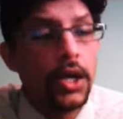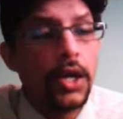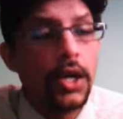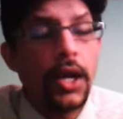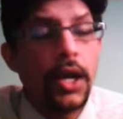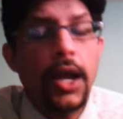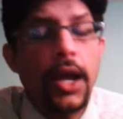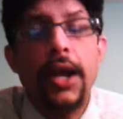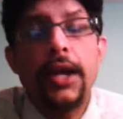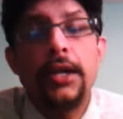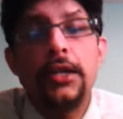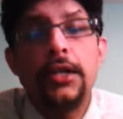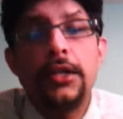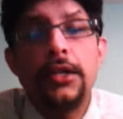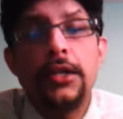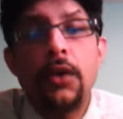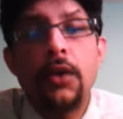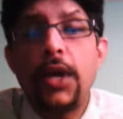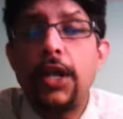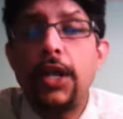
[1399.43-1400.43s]
And,
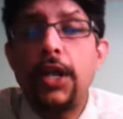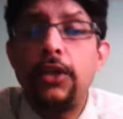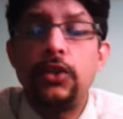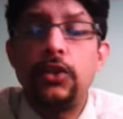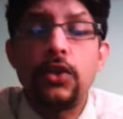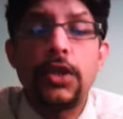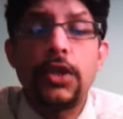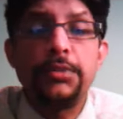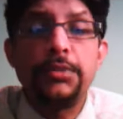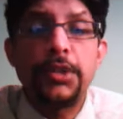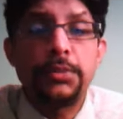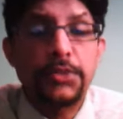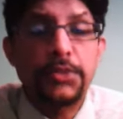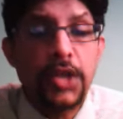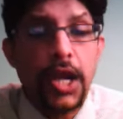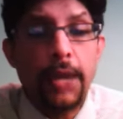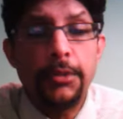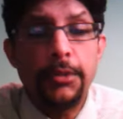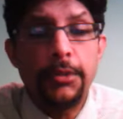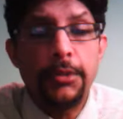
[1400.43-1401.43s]
you keep
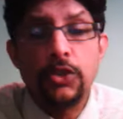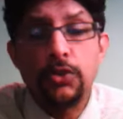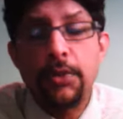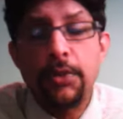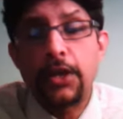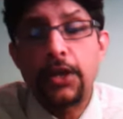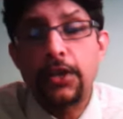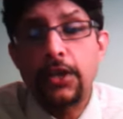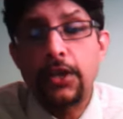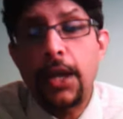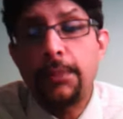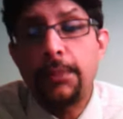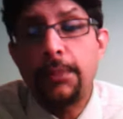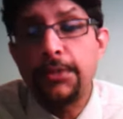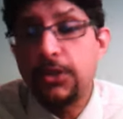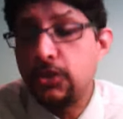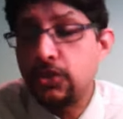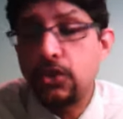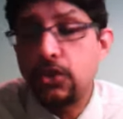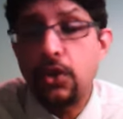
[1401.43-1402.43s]
subscribing to my cricket
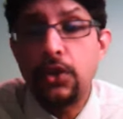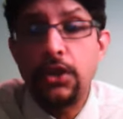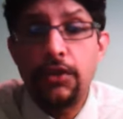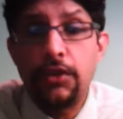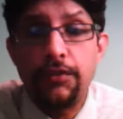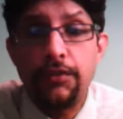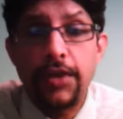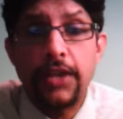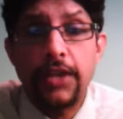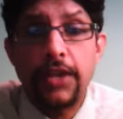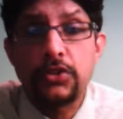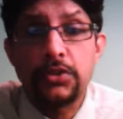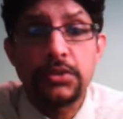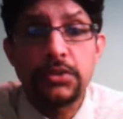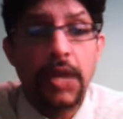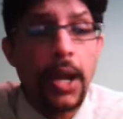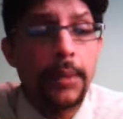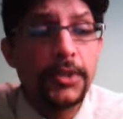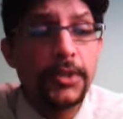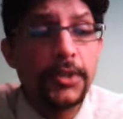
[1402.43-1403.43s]
happening show, dear fans and
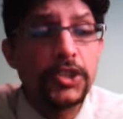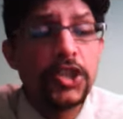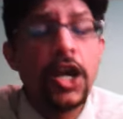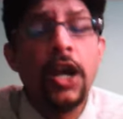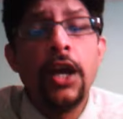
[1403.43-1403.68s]
subscribers.